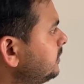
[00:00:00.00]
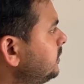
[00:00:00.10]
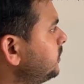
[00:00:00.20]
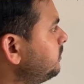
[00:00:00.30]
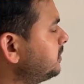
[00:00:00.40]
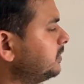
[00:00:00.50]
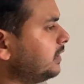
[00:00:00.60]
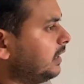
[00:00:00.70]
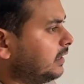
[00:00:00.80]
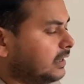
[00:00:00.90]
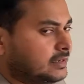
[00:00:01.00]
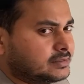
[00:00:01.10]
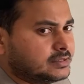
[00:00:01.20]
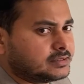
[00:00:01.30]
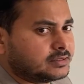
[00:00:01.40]
situation
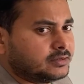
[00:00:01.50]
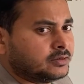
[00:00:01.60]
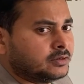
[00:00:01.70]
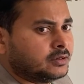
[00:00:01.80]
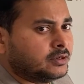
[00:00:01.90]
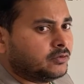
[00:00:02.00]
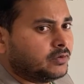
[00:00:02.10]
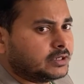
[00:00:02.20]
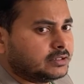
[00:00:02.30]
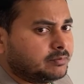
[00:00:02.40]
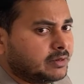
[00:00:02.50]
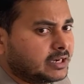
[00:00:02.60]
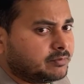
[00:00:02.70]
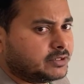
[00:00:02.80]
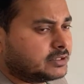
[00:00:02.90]
arises, what are the
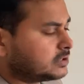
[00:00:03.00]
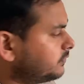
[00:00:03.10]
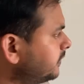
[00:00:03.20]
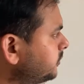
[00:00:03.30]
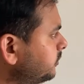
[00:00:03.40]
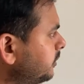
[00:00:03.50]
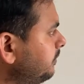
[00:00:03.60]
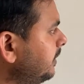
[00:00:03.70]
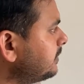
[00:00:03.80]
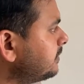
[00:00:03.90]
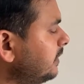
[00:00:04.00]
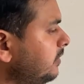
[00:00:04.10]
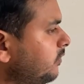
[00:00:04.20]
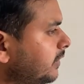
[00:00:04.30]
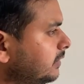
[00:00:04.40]
parameters which should remain same,
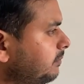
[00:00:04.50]
what are the